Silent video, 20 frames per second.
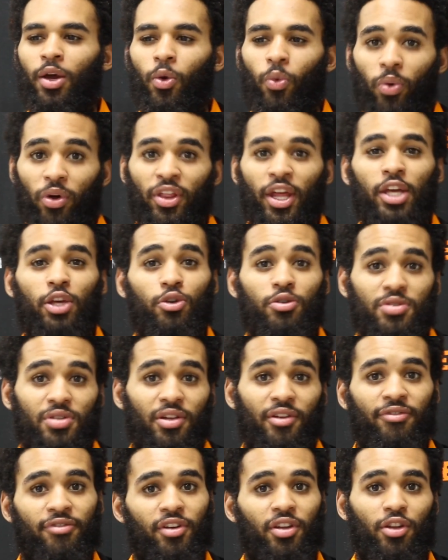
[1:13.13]
where they
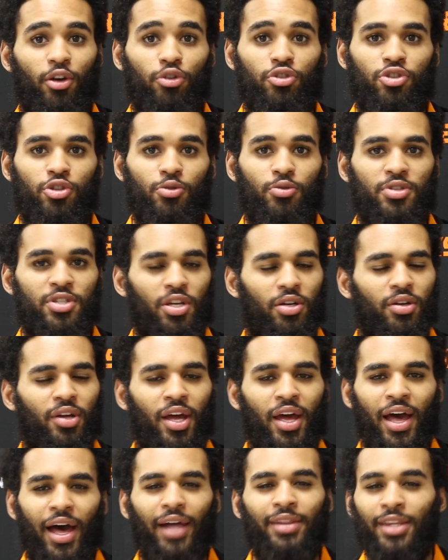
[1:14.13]
usually fill those shoes. So
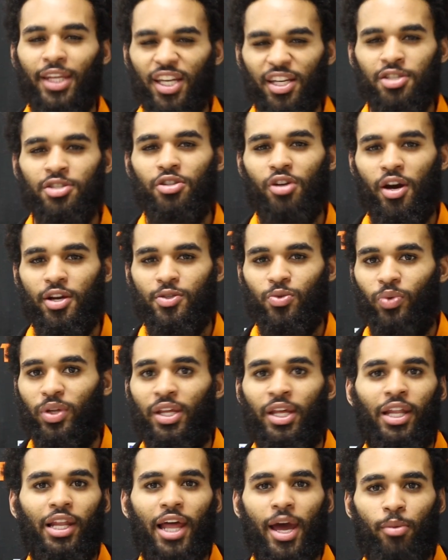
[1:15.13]
I think it starts with
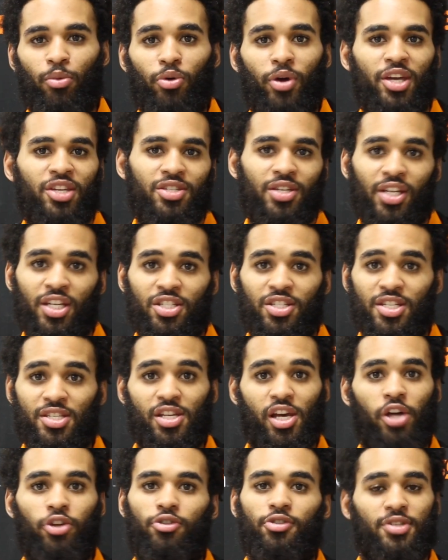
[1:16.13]
collaboration and just
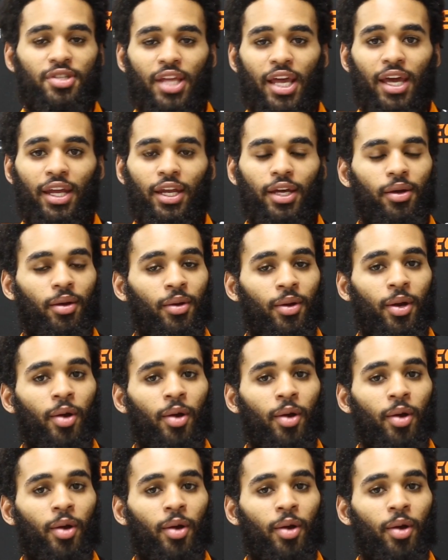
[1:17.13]
understanding,